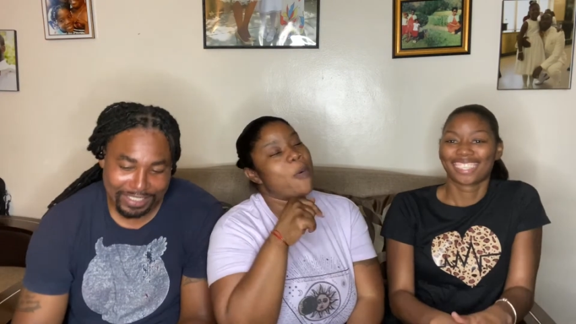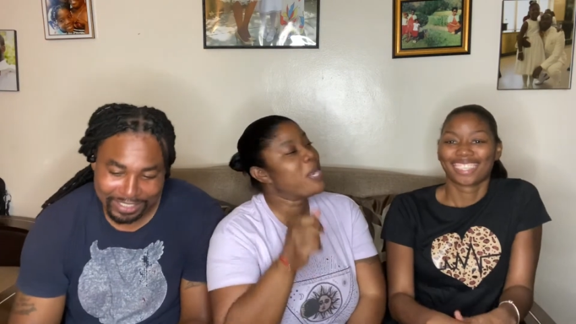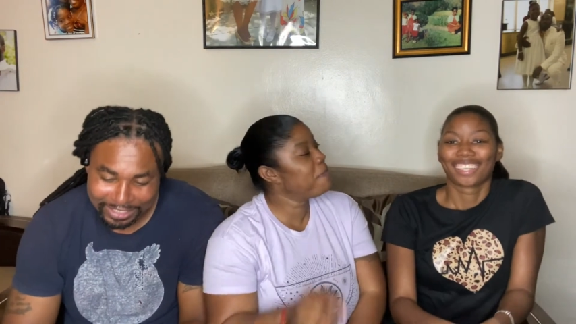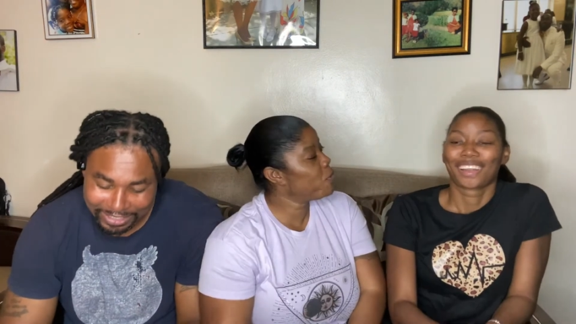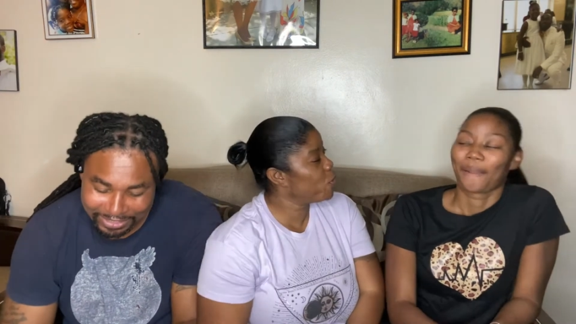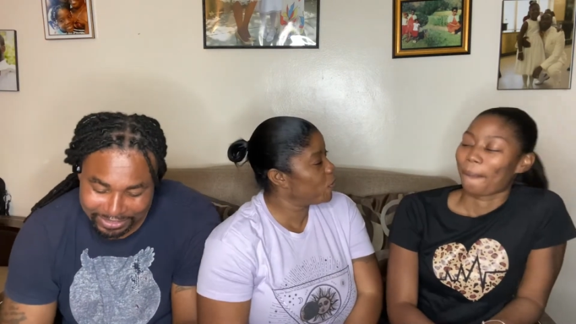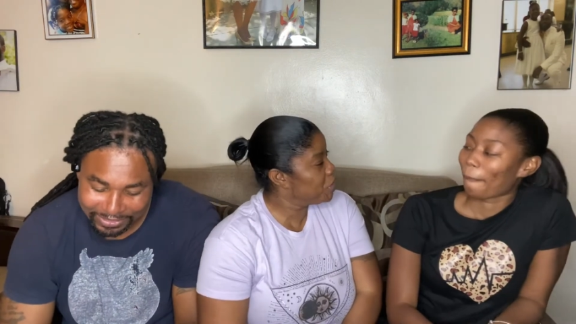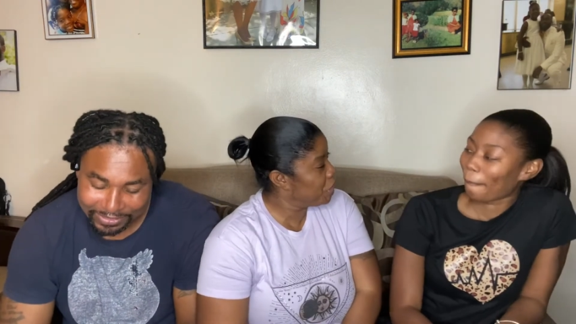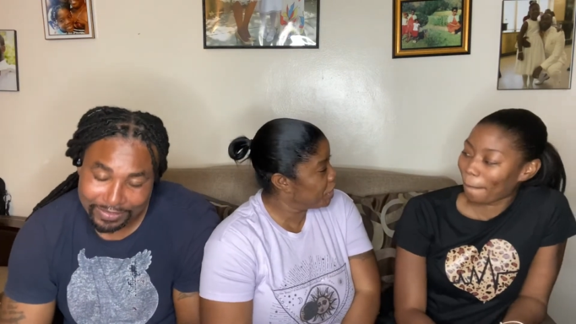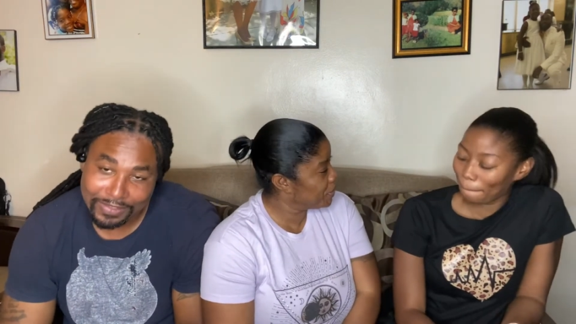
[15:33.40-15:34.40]
Speaker 1: what them do know,
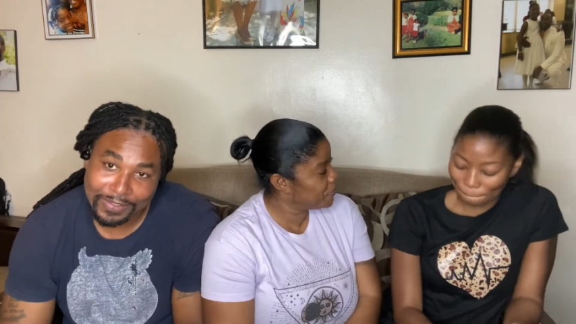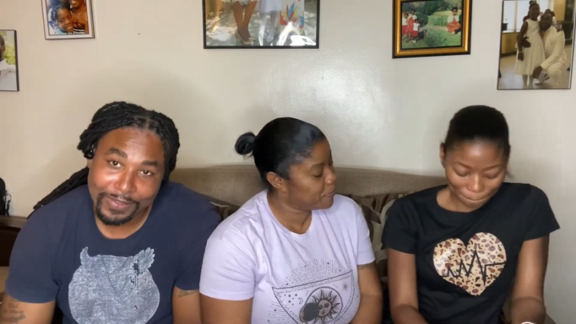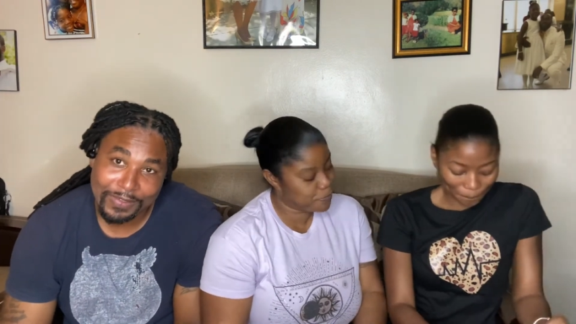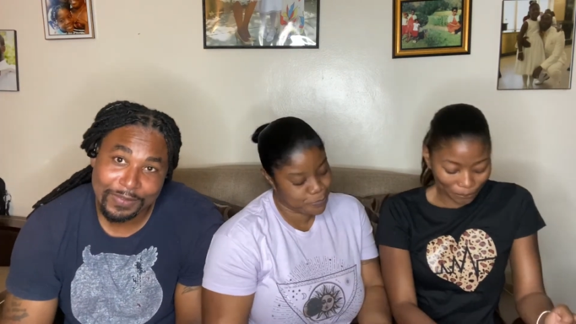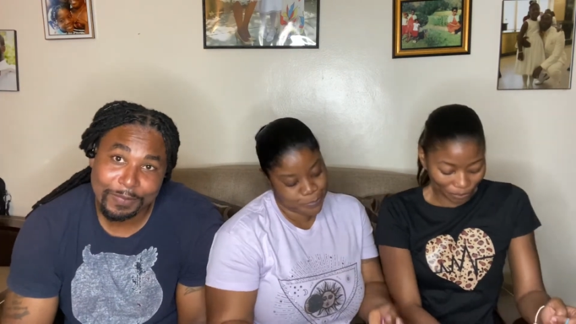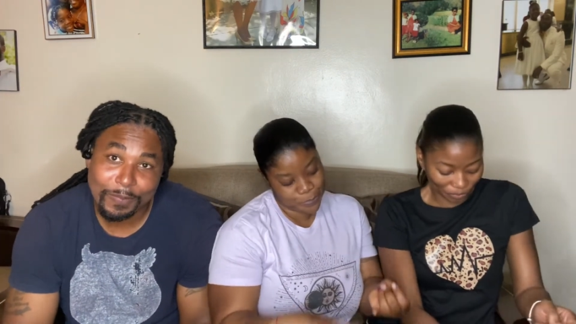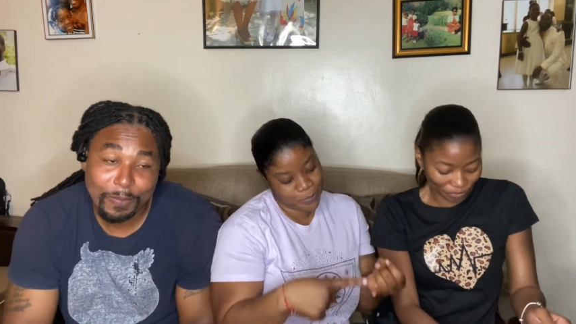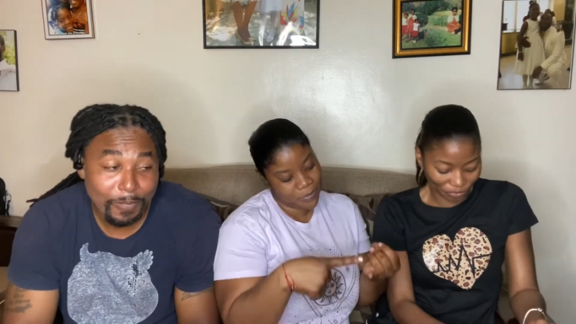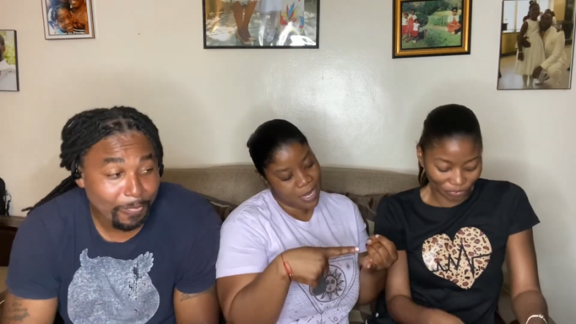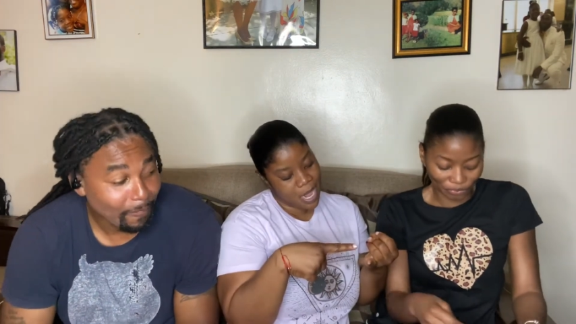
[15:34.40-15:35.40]
chill. Mm -hmm.
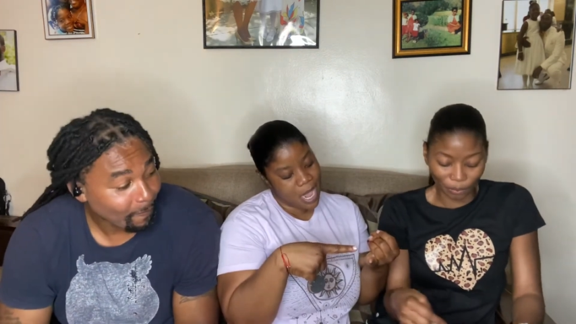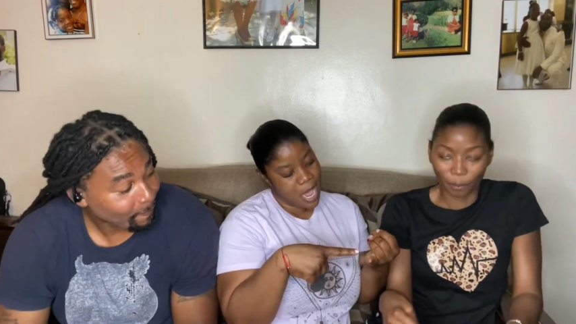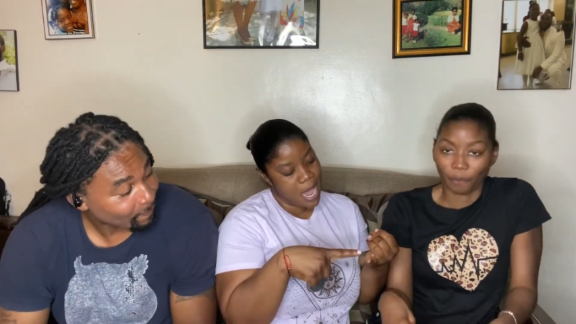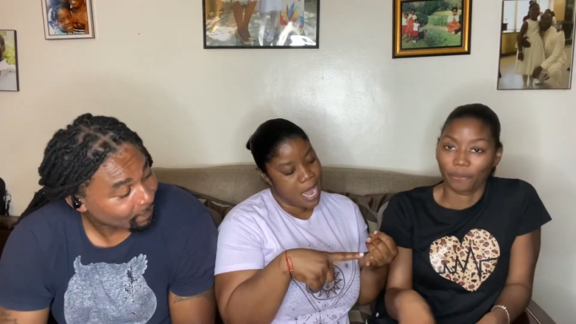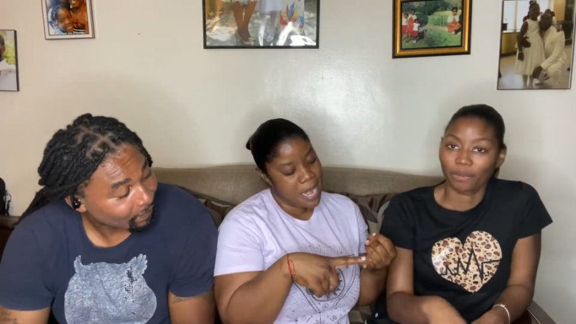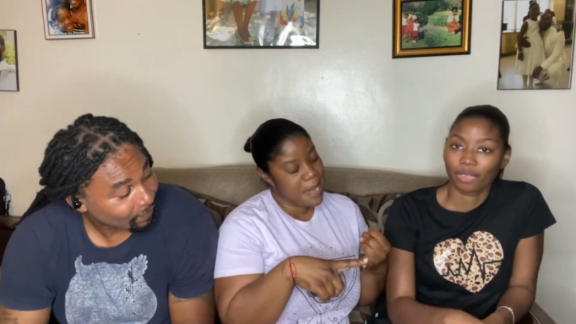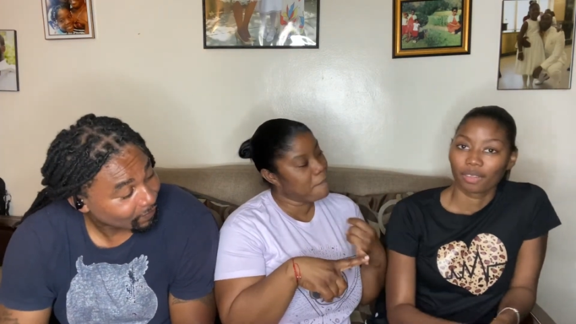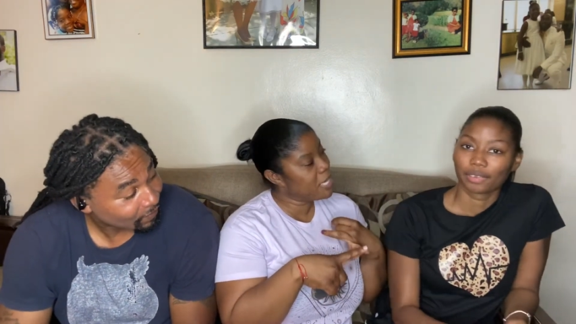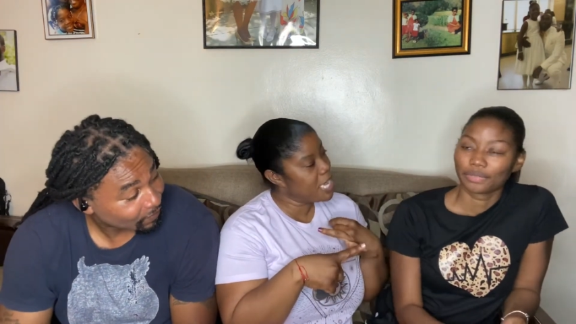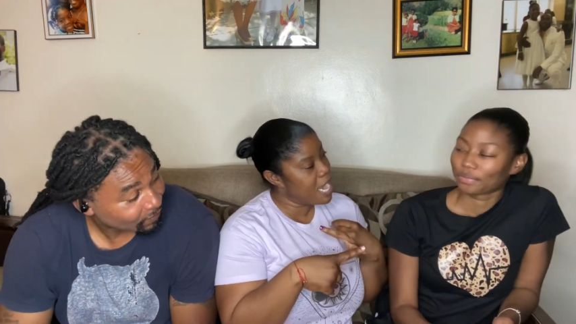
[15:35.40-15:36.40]

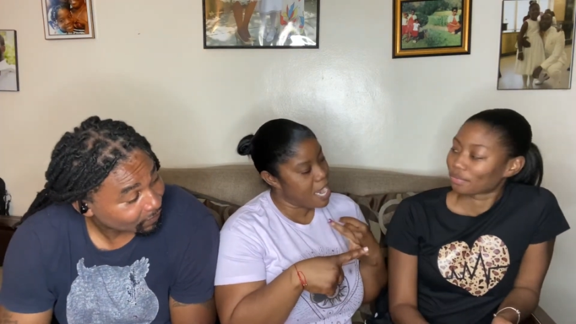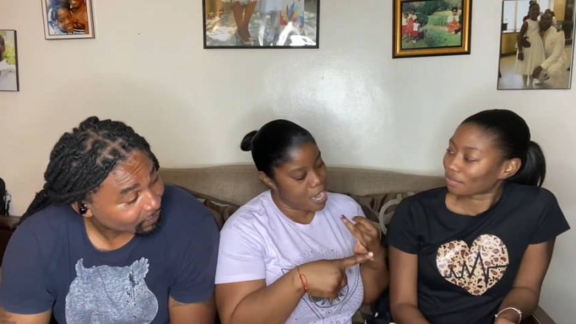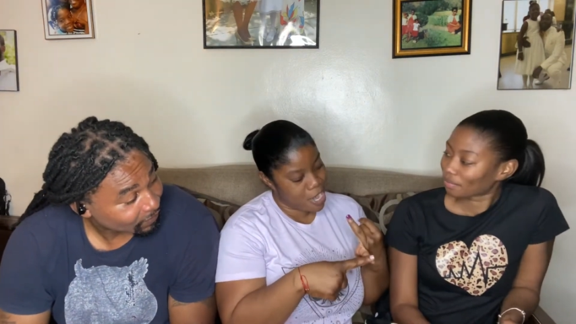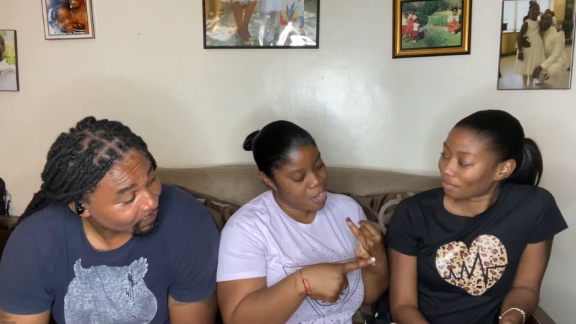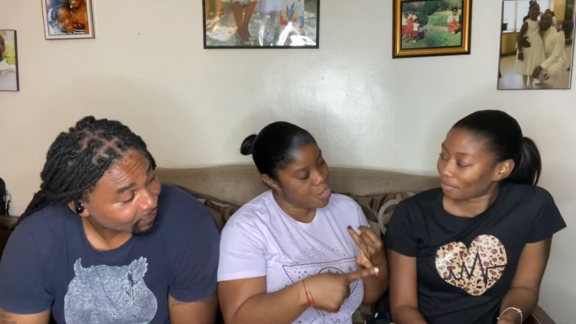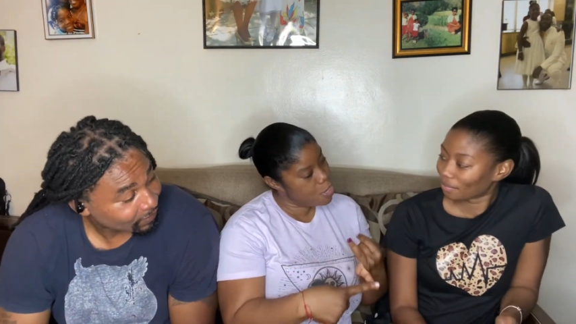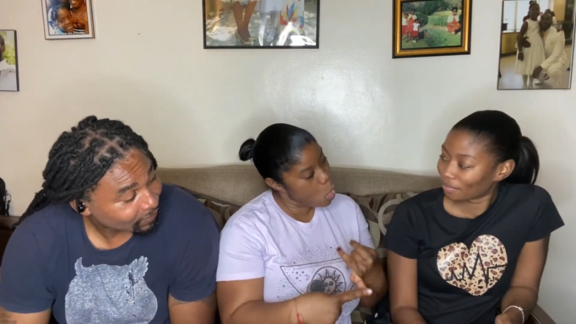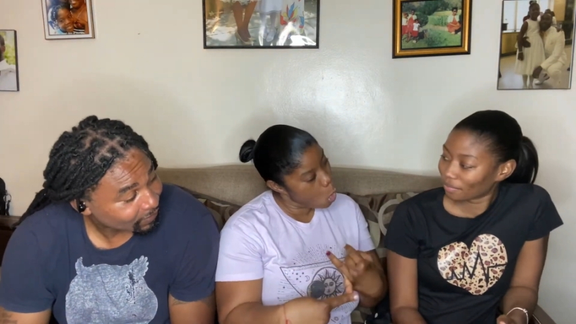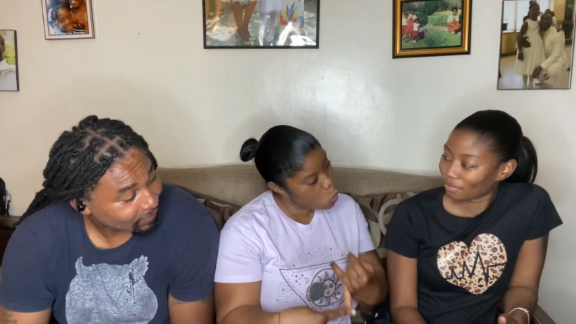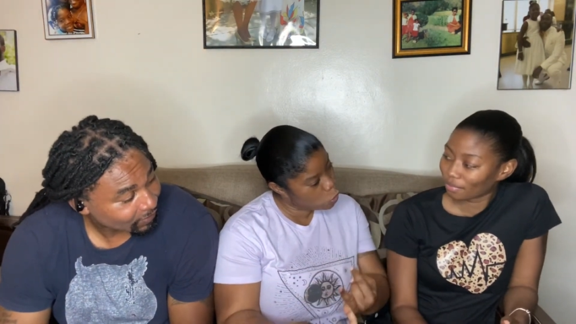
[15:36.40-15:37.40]
Them give her the
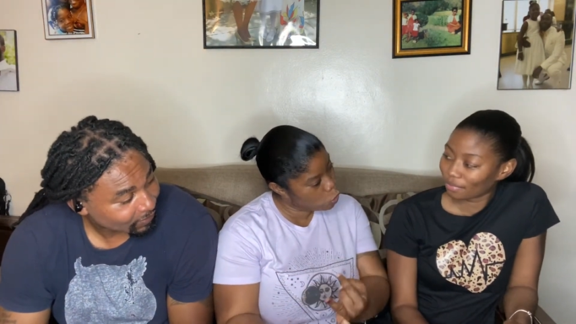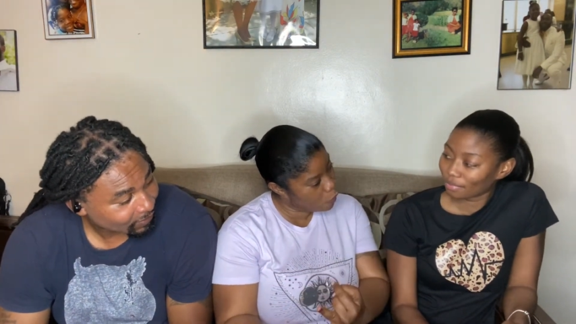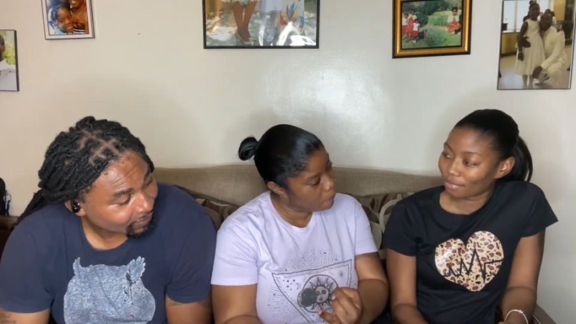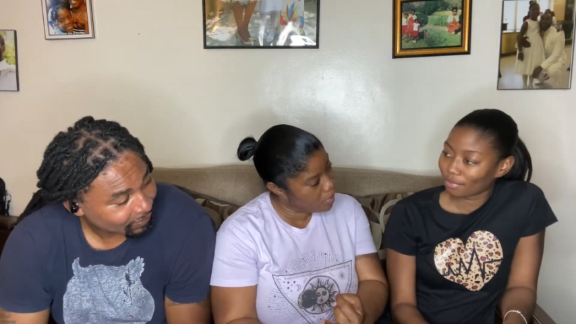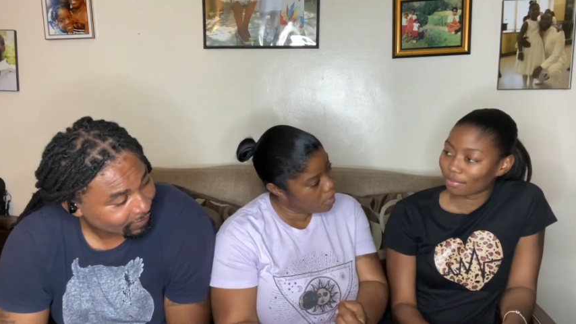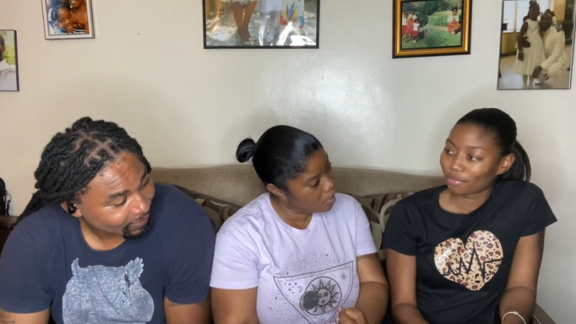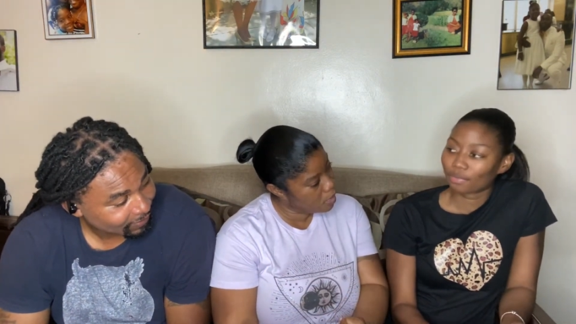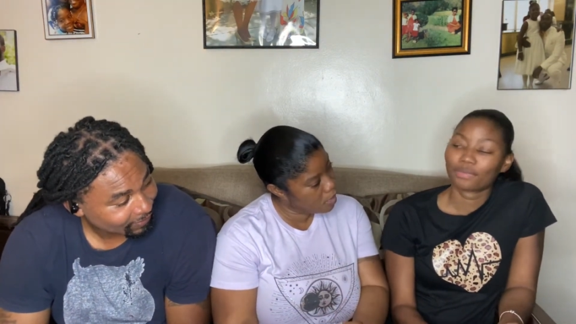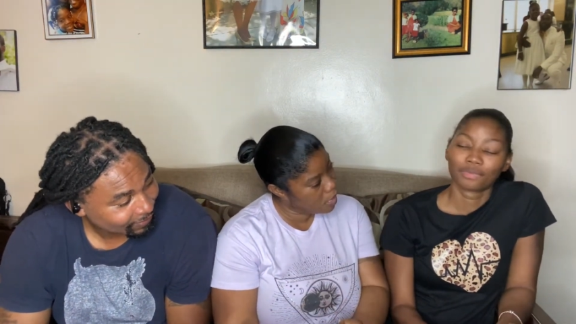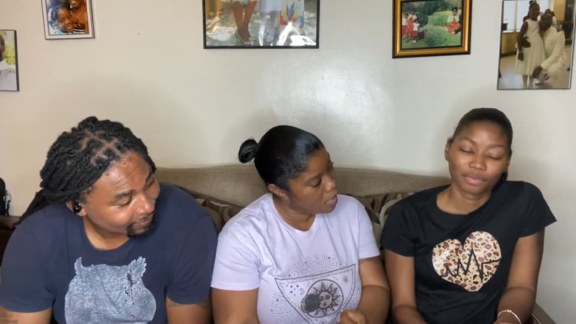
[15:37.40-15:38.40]
house number.
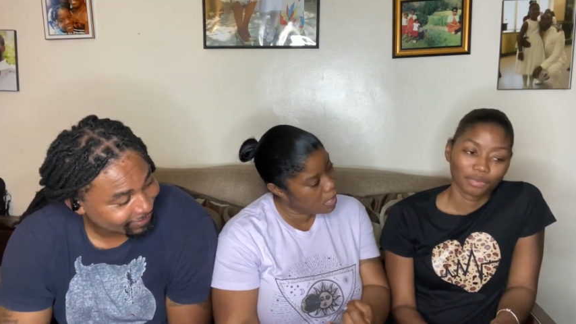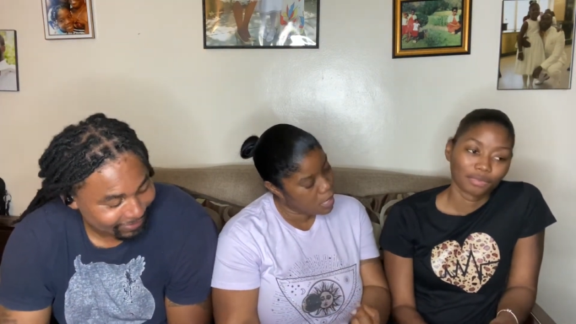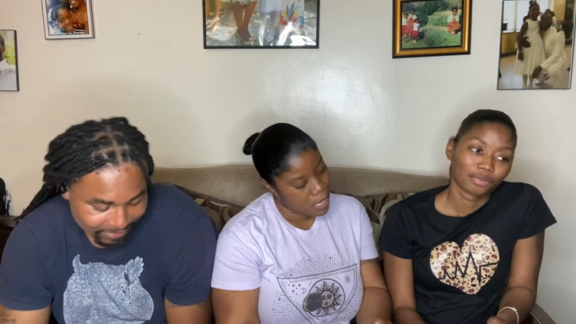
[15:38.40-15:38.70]
Mm -hmm.